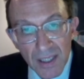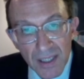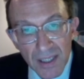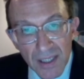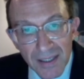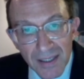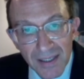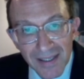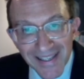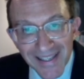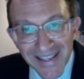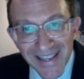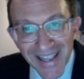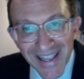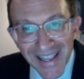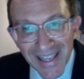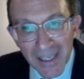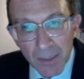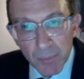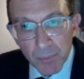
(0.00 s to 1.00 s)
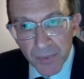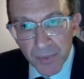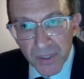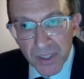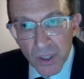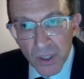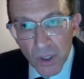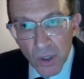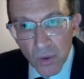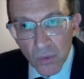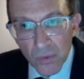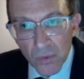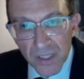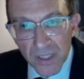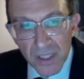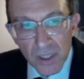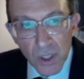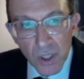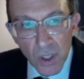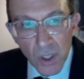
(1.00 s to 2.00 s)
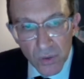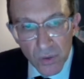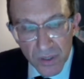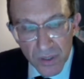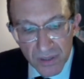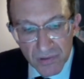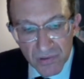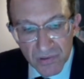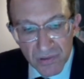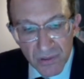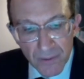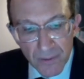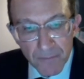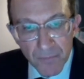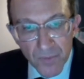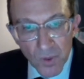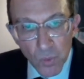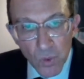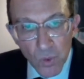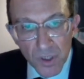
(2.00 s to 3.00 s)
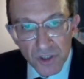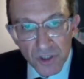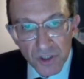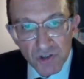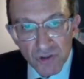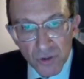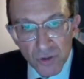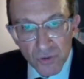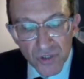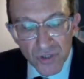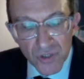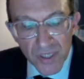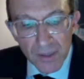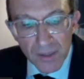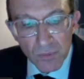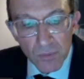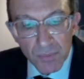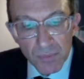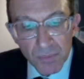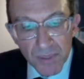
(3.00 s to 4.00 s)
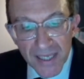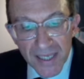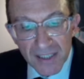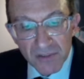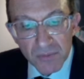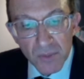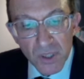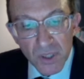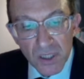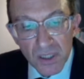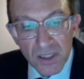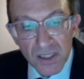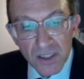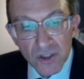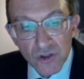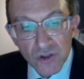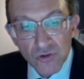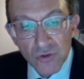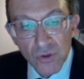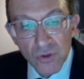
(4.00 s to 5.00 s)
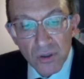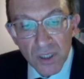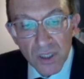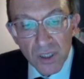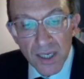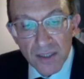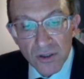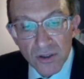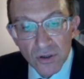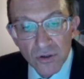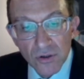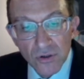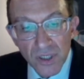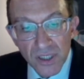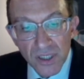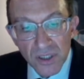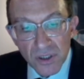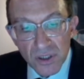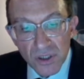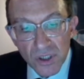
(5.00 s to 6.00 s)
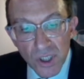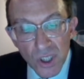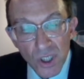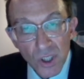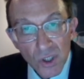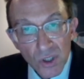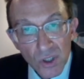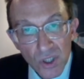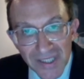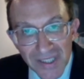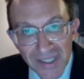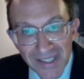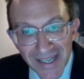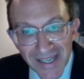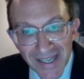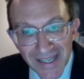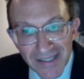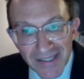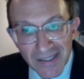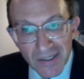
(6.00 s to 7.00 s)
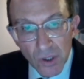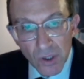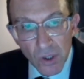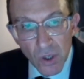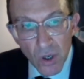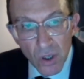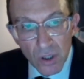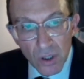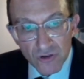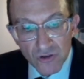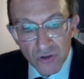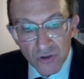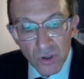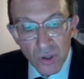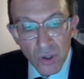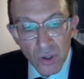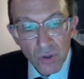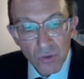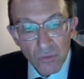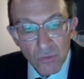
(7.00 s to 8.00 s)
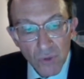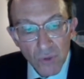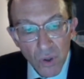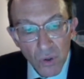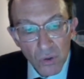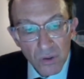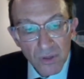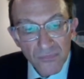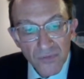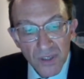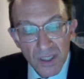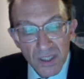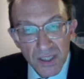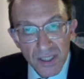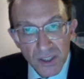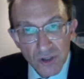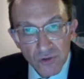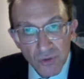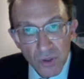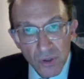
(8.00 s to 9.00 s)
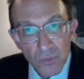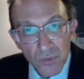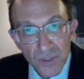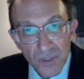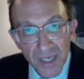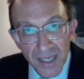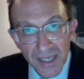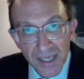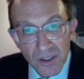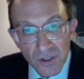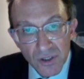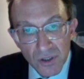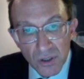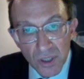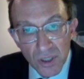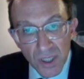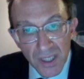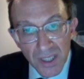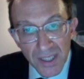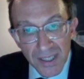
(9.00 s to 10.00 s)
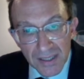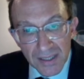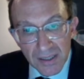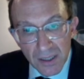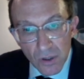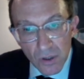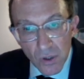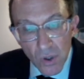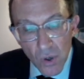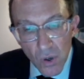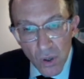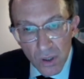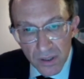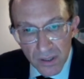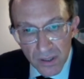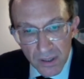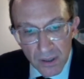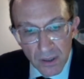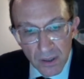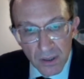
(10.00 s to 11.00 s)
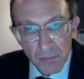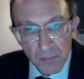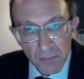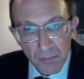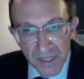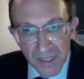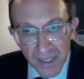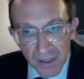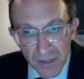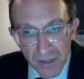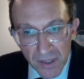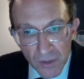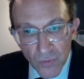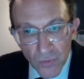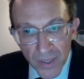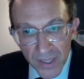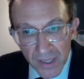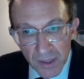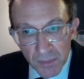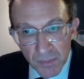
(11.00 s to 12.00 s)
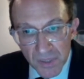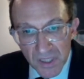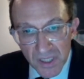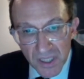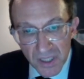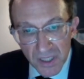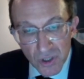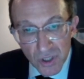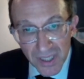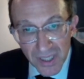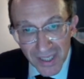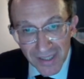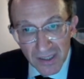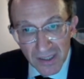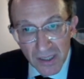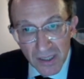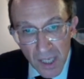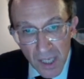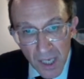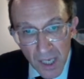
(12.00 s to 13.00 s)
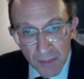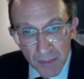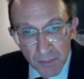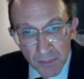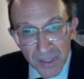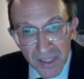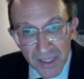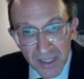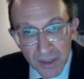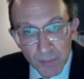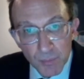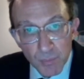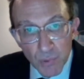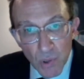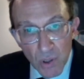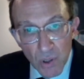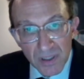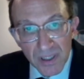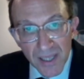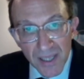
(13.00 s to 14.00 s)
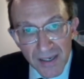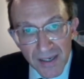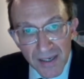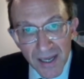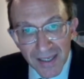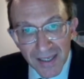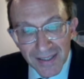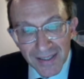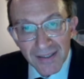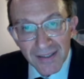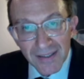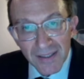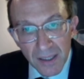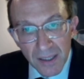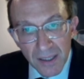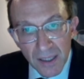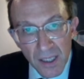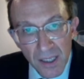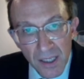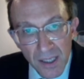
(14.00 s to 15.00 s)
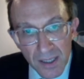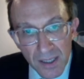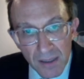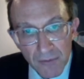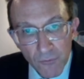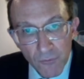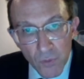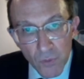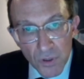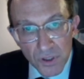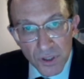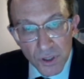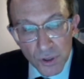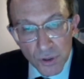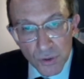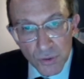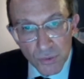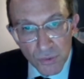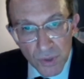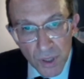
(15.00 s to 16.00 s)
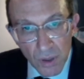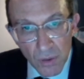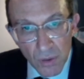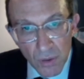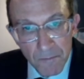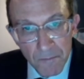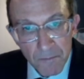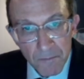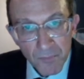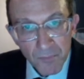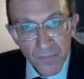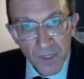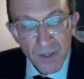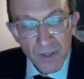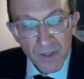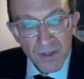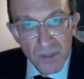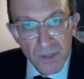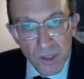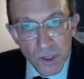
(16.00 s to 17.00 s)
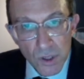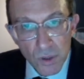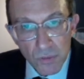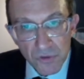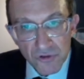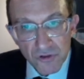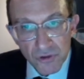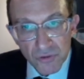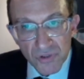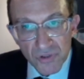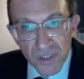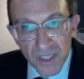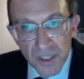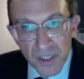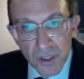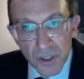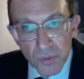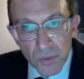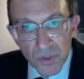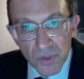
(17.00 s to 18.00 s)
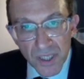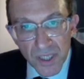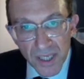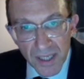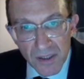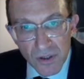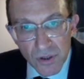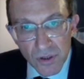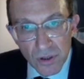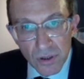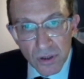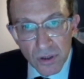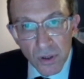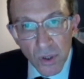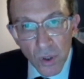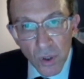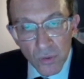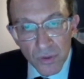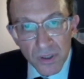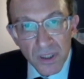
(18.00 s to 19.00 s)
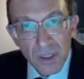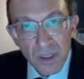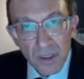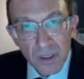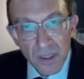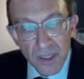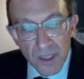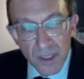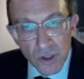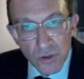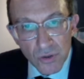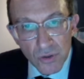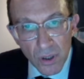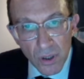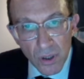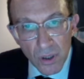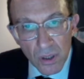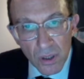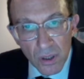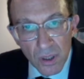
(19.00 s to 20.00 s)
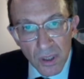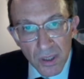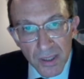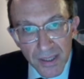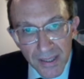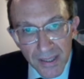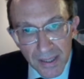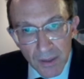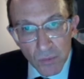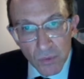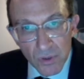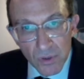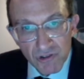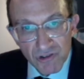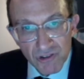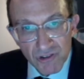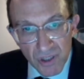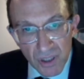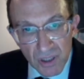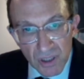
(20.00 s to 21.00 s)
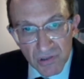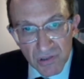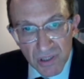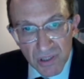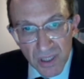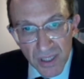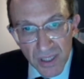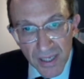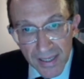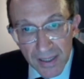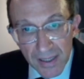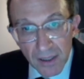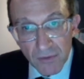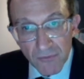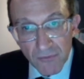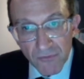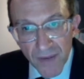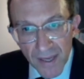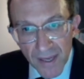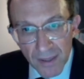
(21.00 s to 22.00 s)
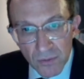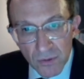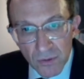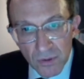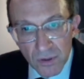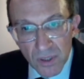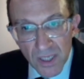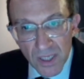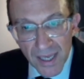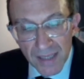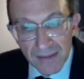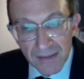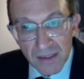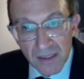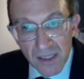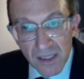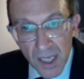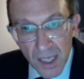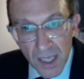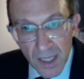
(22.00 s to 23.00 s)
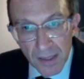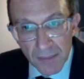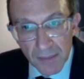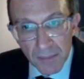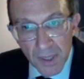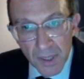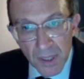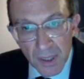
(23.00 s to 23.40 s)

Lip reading: in the APOE locus, the one associated with plasma cholesterol concentrations, to assess the causal role of cholesterol with cancer. He didn't call it Mendelian randomization at the time, but he brought that idea. And of course, as you know, there is no association with cancer and lowering cholesterol. It was just a confounder at the time.